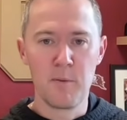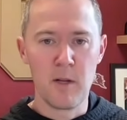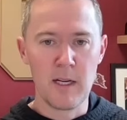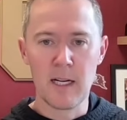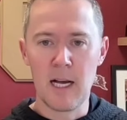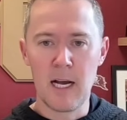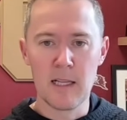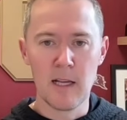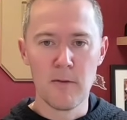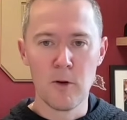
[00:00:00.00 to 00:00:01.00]
played at a
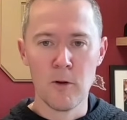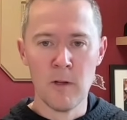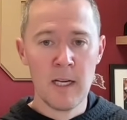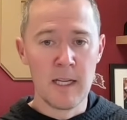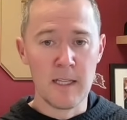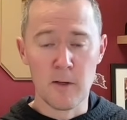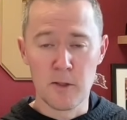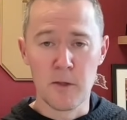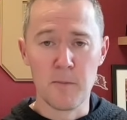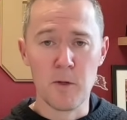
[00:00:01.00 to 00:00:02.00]
high level. And then
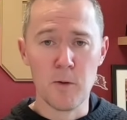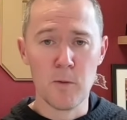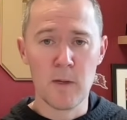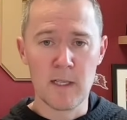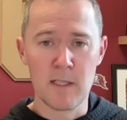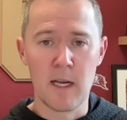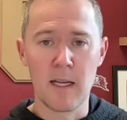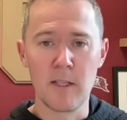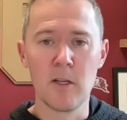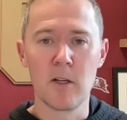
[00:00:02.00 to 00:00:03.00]
there's some new
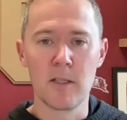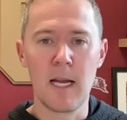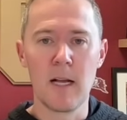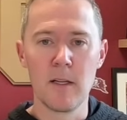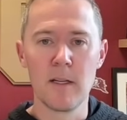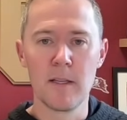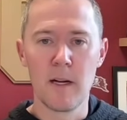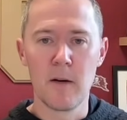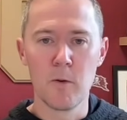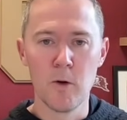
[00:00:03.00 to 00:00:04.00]
exciting young talent in
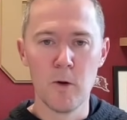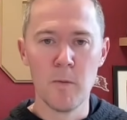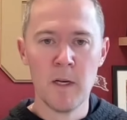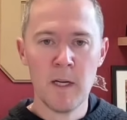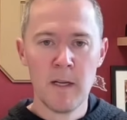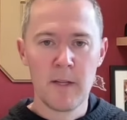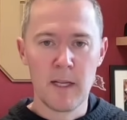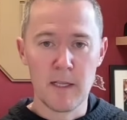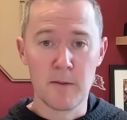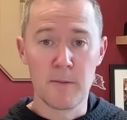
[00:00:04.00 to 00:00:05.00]
that room
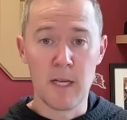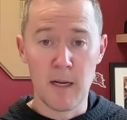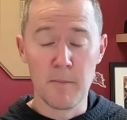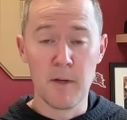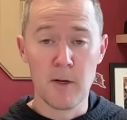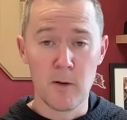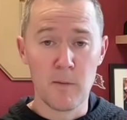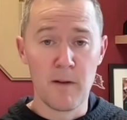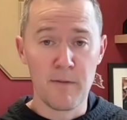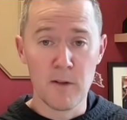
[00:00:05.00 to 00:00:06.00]
that has gotten better.
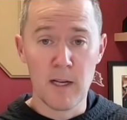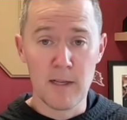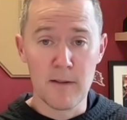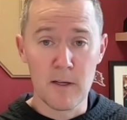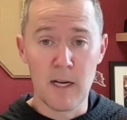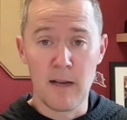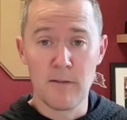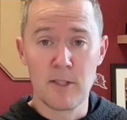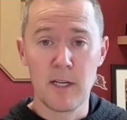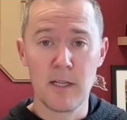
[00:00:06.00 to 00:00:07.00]
And I feel like they're going to
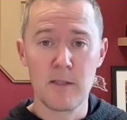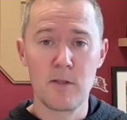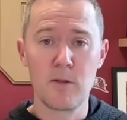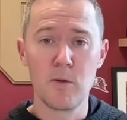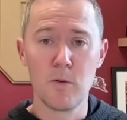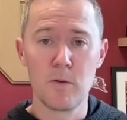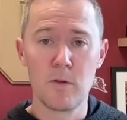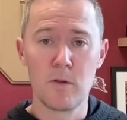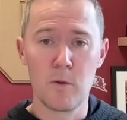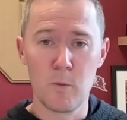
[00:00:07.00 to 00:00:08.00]
have a chance to
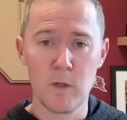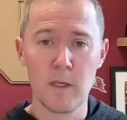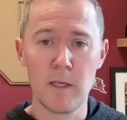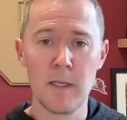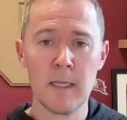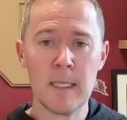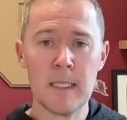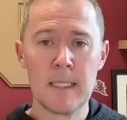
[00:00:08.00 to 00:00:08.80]
really